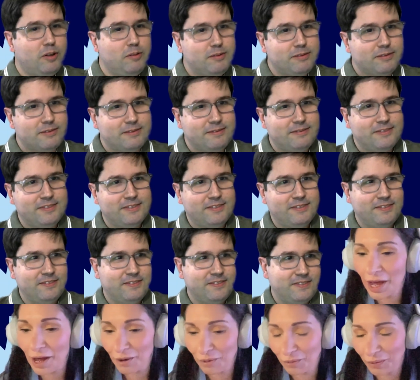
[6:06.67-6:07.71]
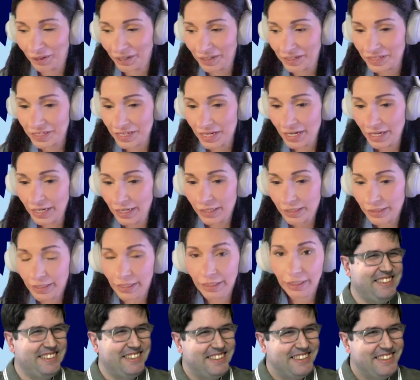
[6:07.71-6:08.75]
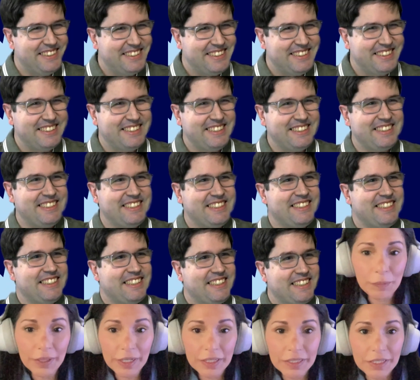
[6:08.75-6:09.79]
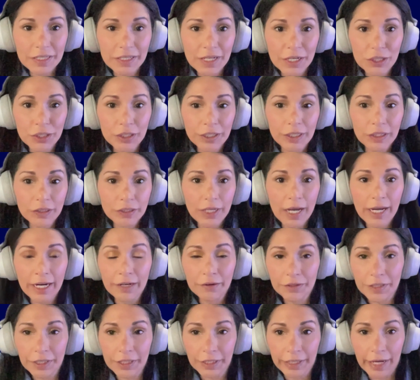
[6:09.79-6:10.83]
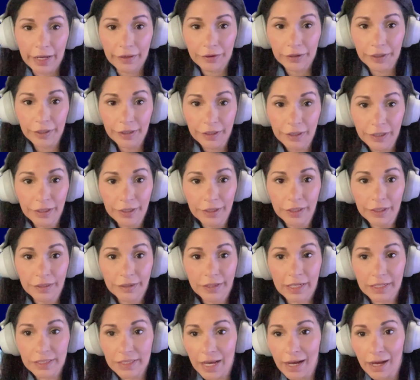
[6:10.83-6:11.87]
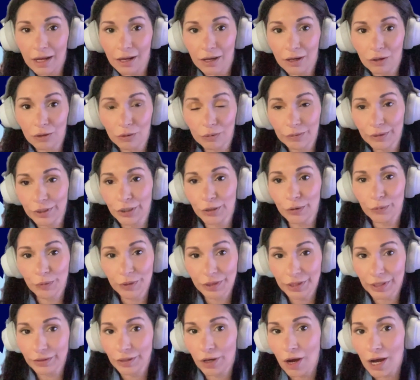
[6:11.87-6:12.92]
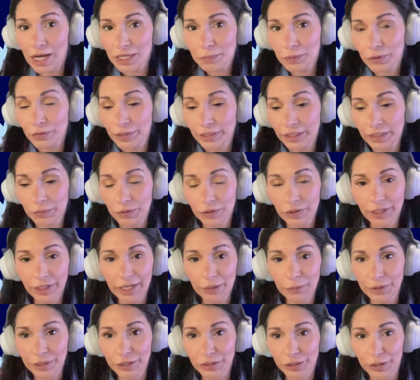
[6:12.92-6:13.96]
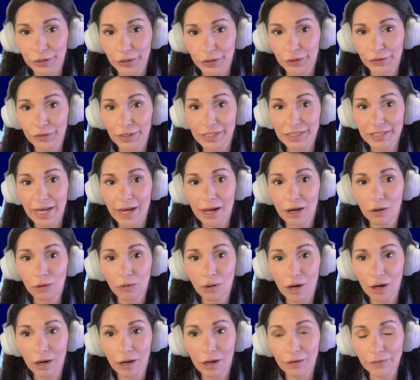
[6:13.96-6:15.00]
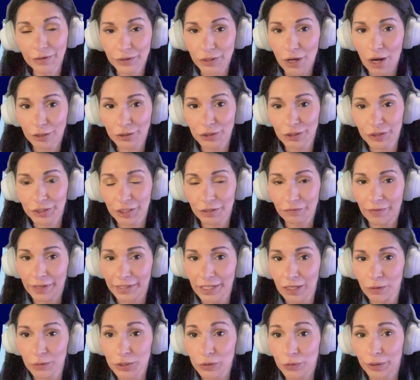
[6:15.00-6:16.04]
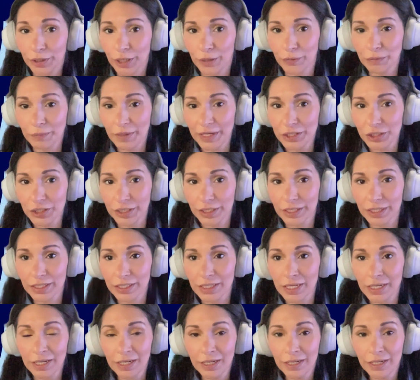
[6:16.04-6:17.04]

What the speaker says: So what I got from that was data integration is important because essentially it'll tie everything together. That's how, within the hospital, they communicate with each other. That's how the doctors can find out what's going on with patients.